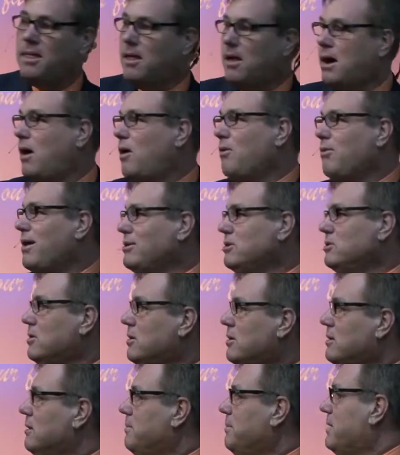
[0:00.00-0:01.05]
All that
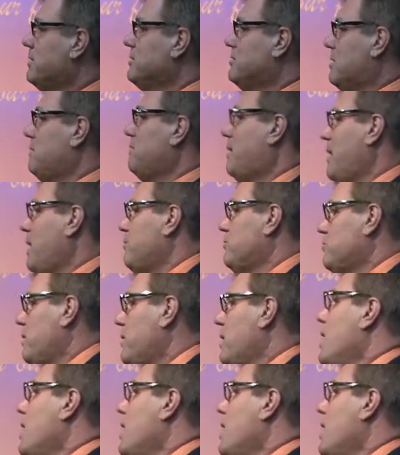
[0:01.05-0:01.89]
started because somebody was...